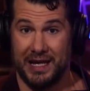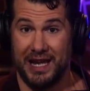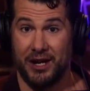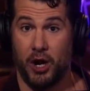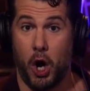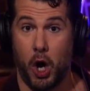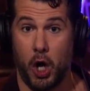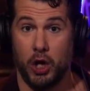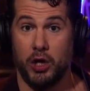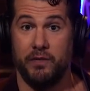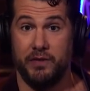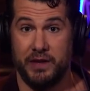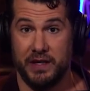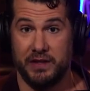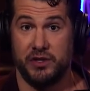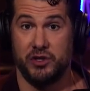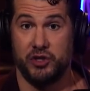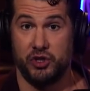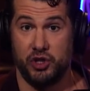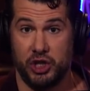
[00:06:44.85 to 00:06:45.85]
Again, all of
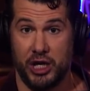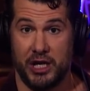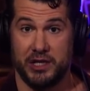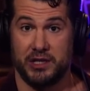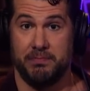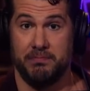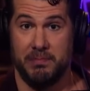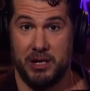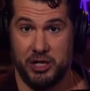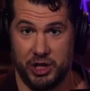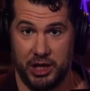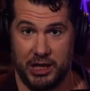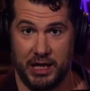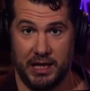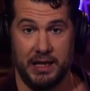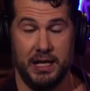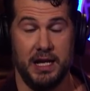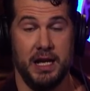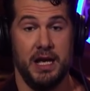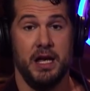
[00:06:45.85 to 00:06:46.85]
this is just
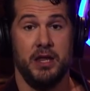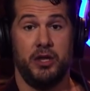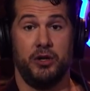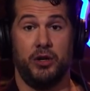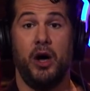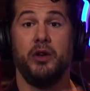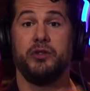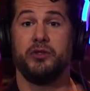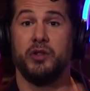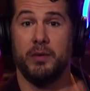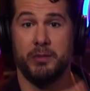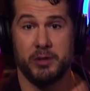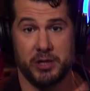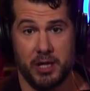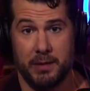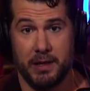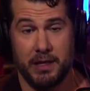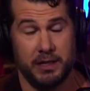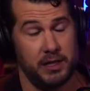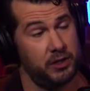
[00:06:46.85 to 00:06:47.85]
Michigan. There are also numbers
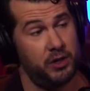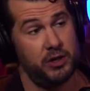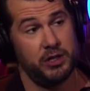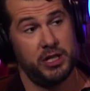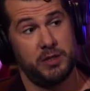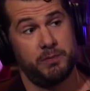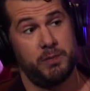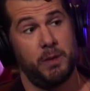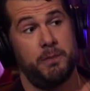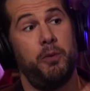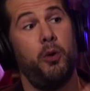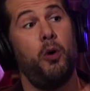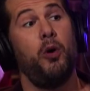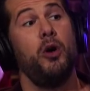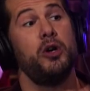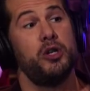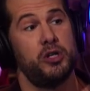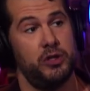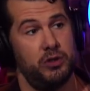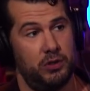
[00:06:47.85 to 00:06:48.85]
coming in that there are a
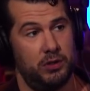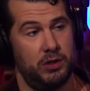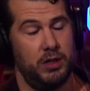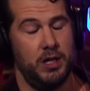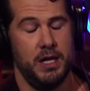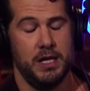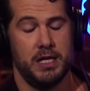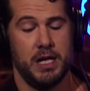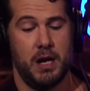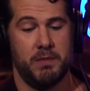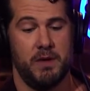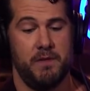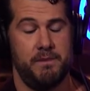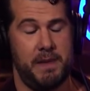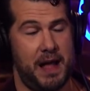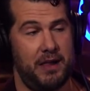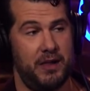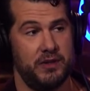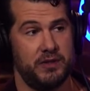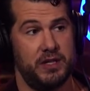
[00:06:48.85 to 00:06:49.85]
disproportional number of
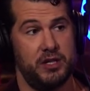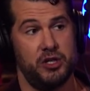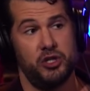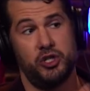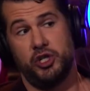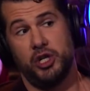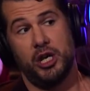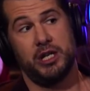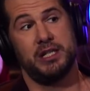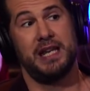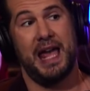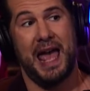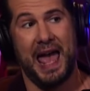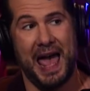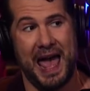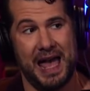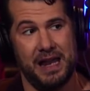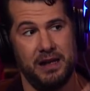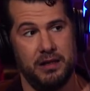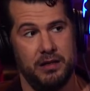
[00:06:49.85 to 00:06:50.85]
ballots that just
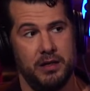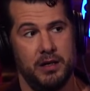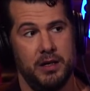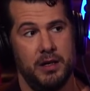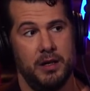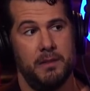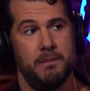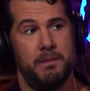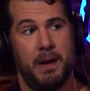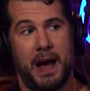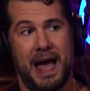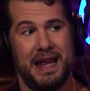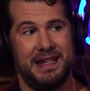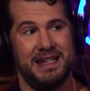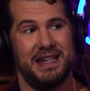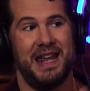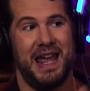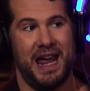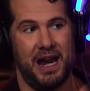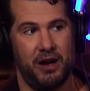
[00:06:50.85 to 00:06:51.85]
had Biden
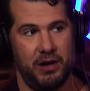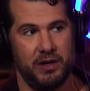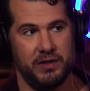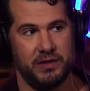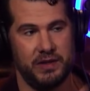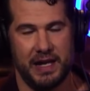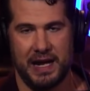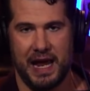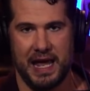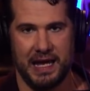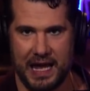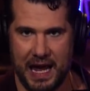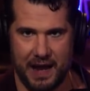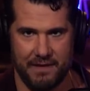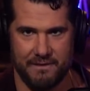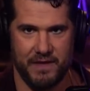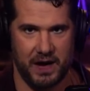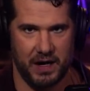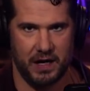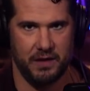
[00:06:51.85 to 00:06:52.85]
and Harris, and I
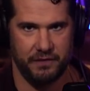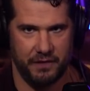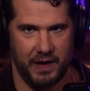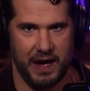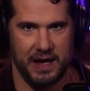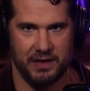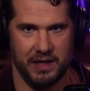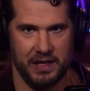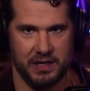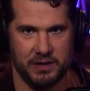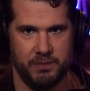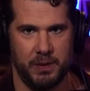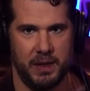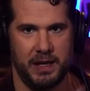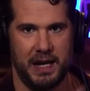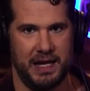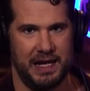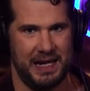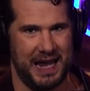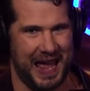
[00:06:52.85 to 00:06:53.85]
can't verify this,
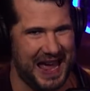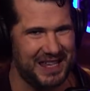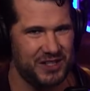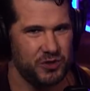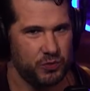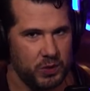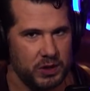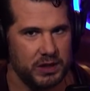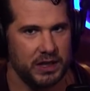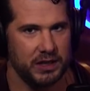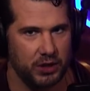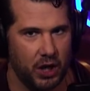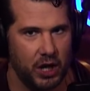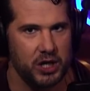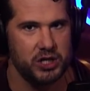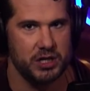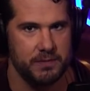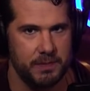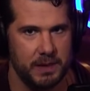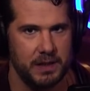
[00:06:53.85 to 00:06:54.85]
but it hasn't really
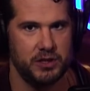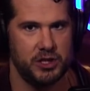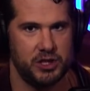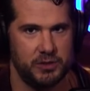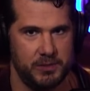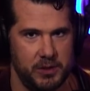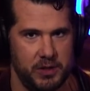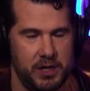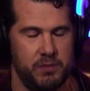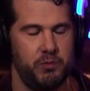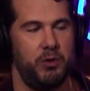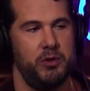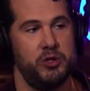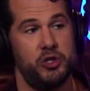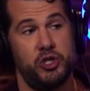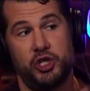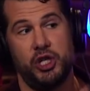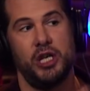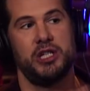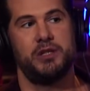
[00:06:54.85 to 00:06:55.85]
largely been disputed, where it's
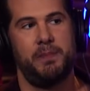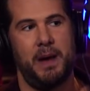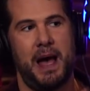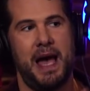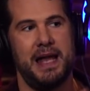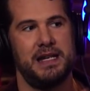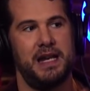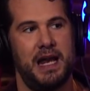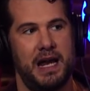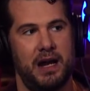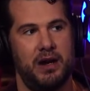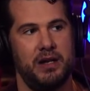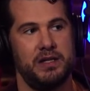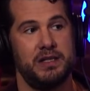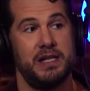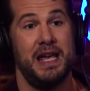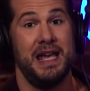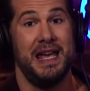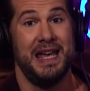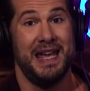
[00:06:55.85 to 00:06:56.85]
just Biden and
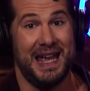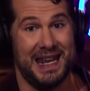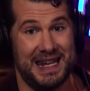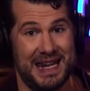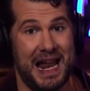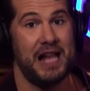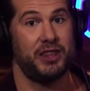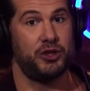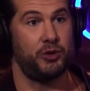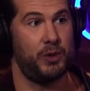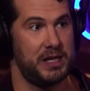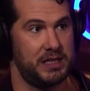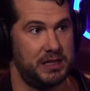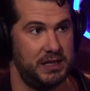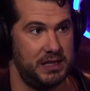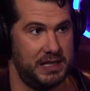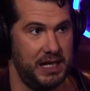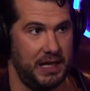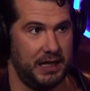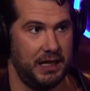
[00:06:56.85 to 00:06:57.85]
Harris and not the rest
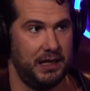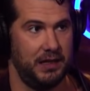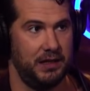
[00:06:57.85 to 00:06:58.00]
of the ticket.